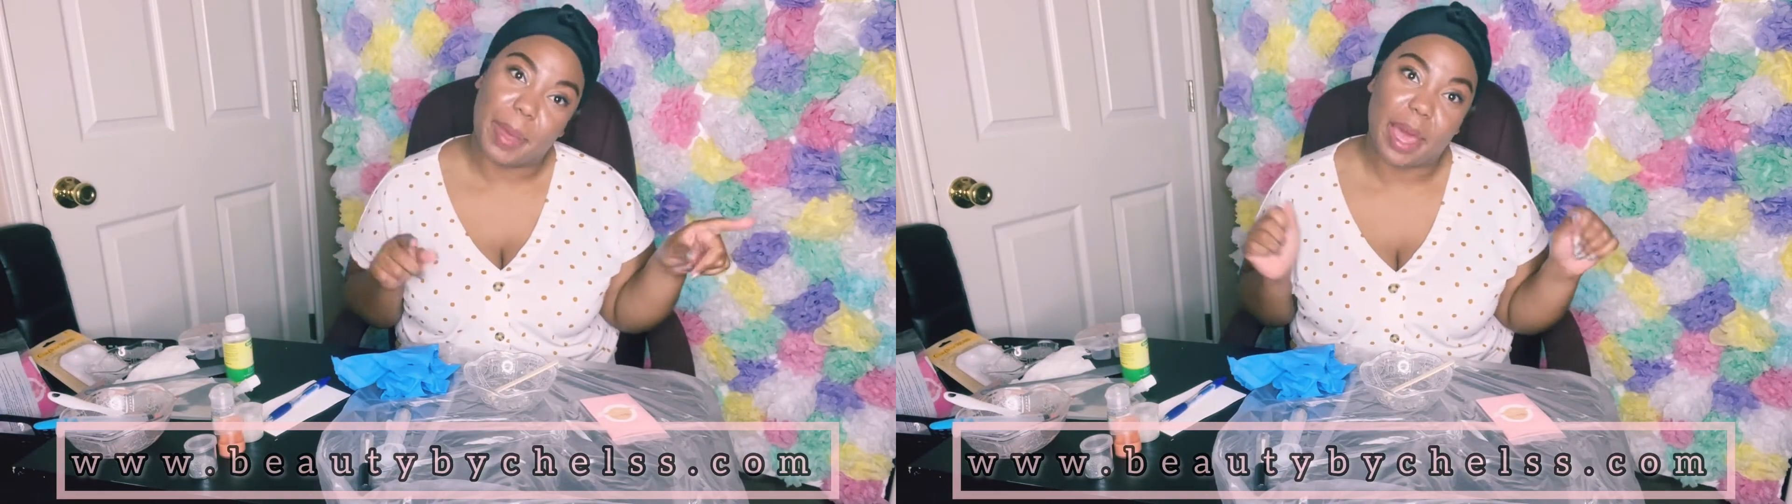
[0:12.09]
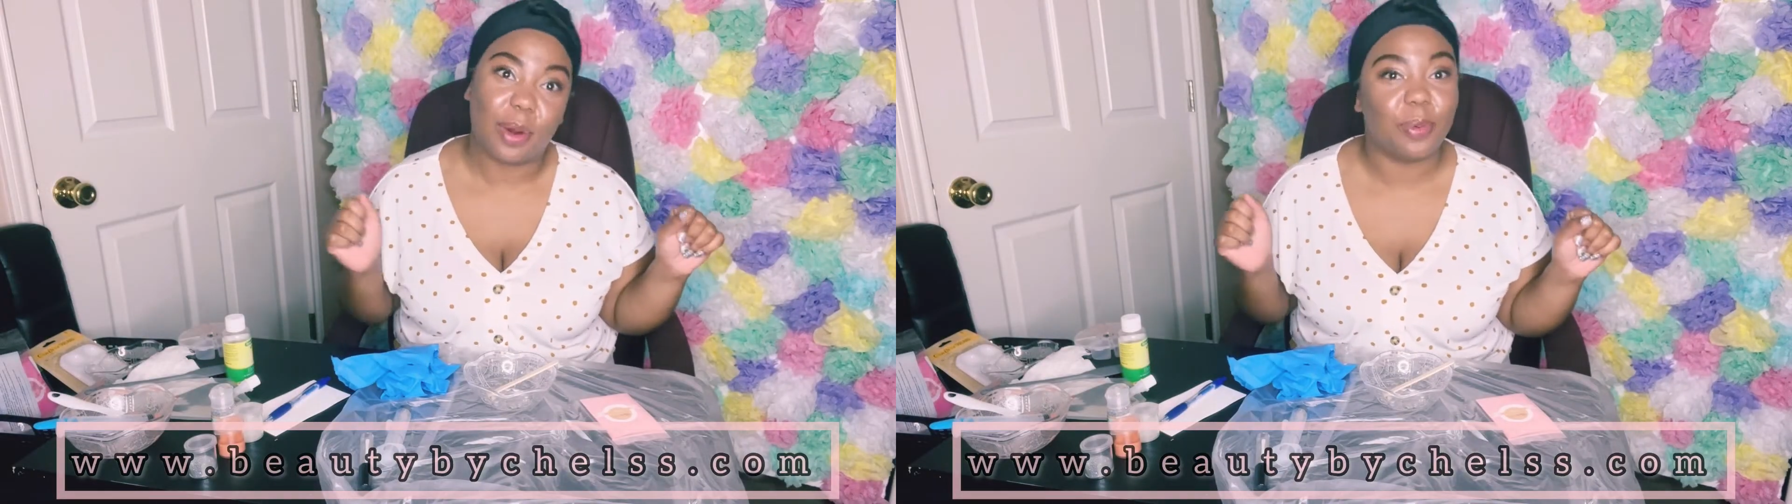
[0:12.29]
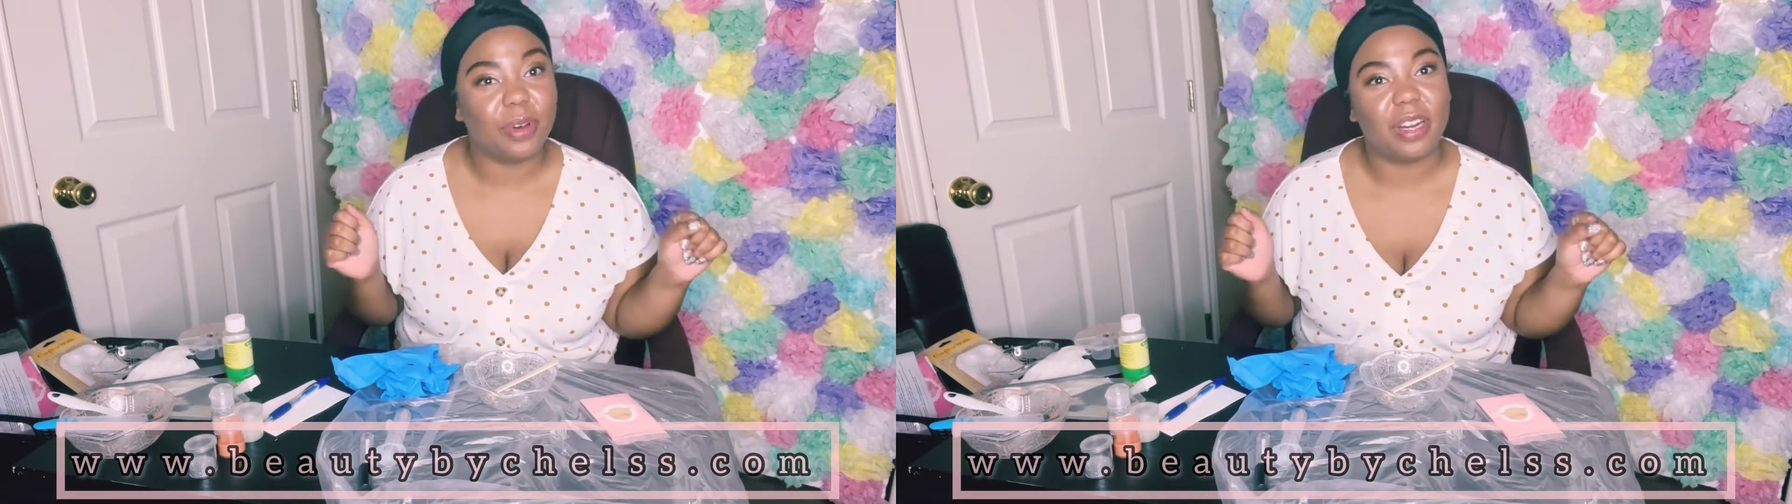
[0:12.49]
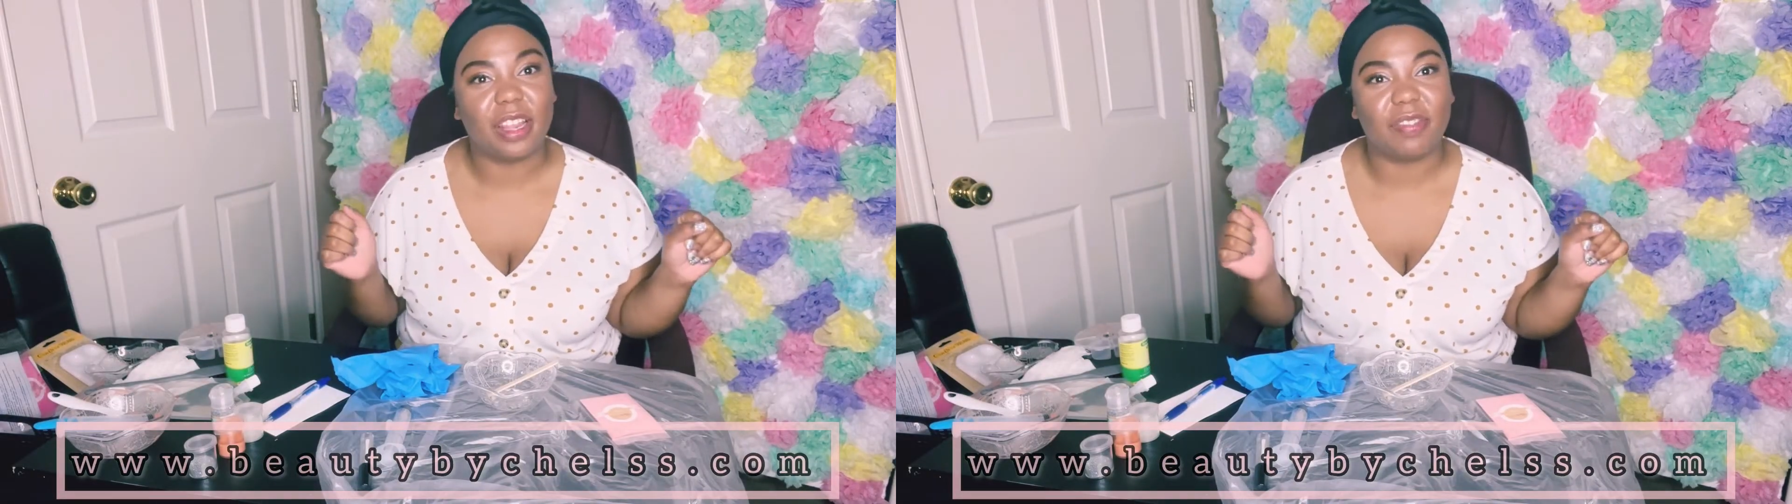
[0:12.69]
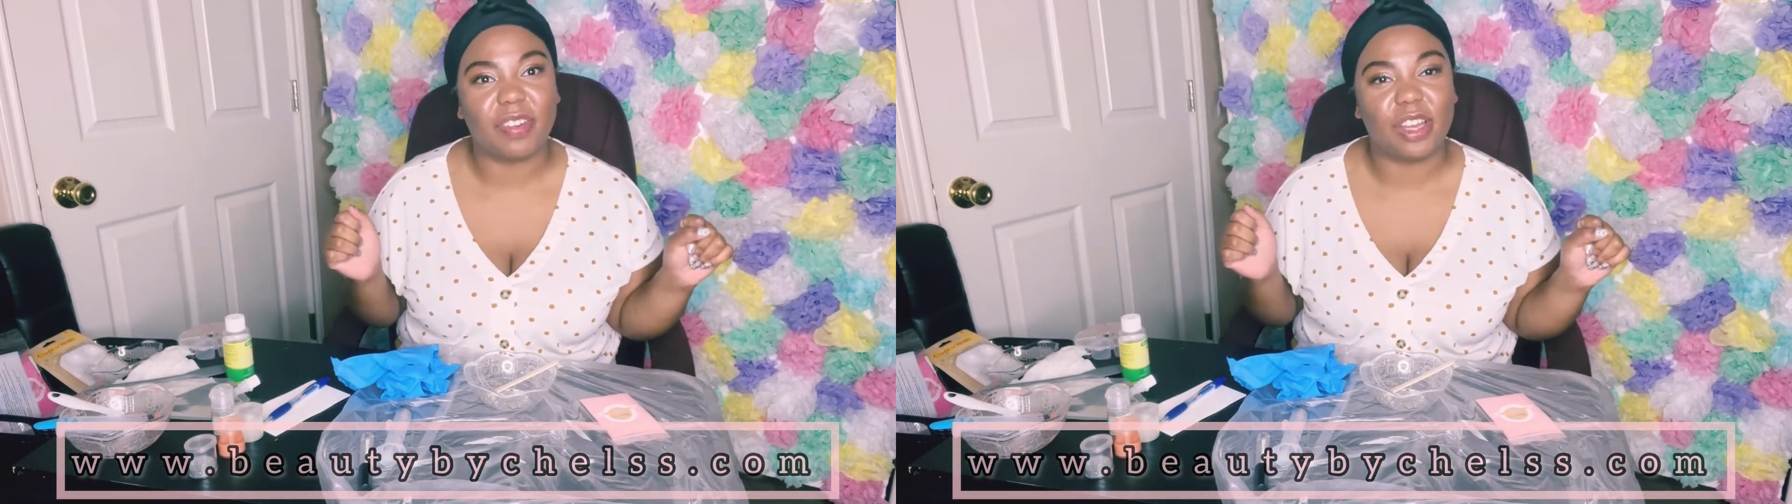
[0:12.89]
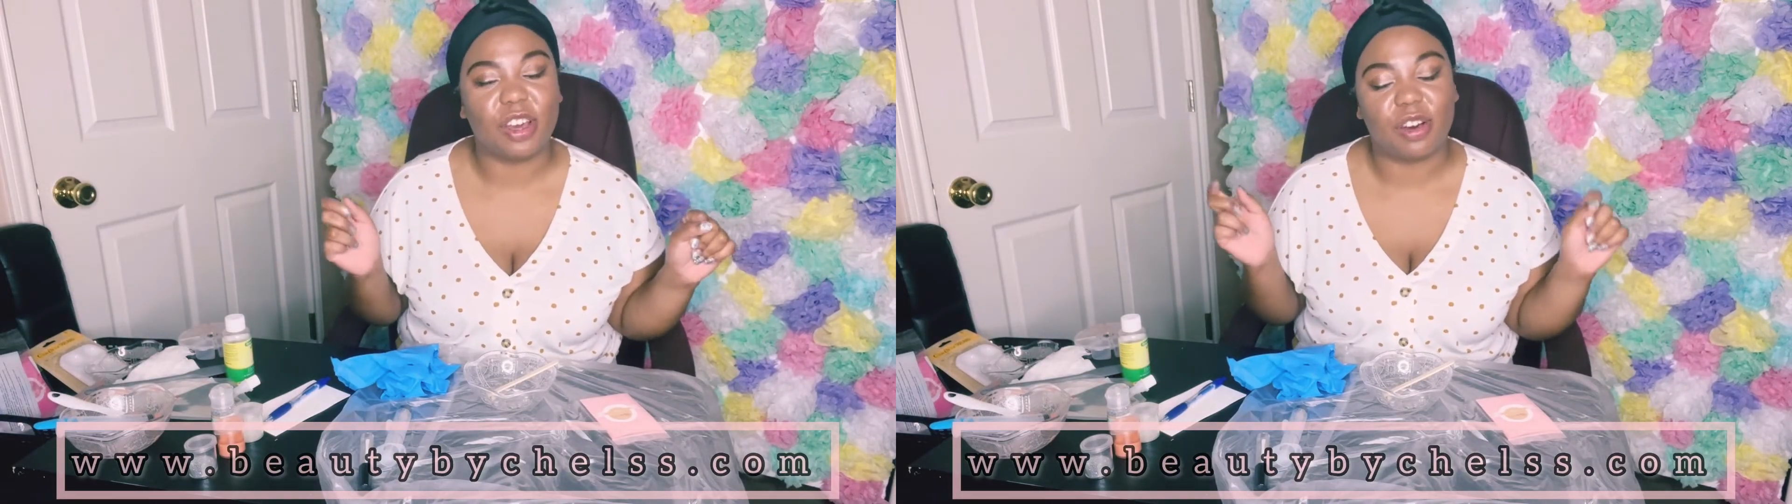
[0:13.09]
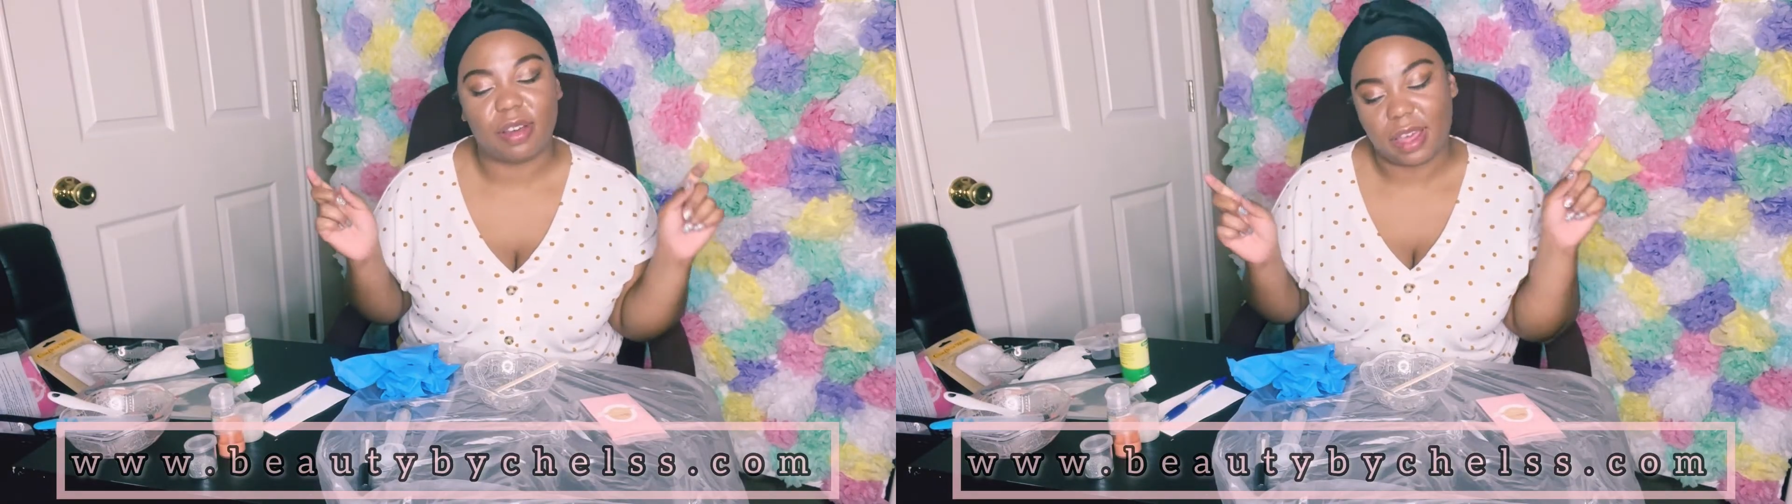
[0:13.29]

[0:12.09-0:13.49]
back with another video.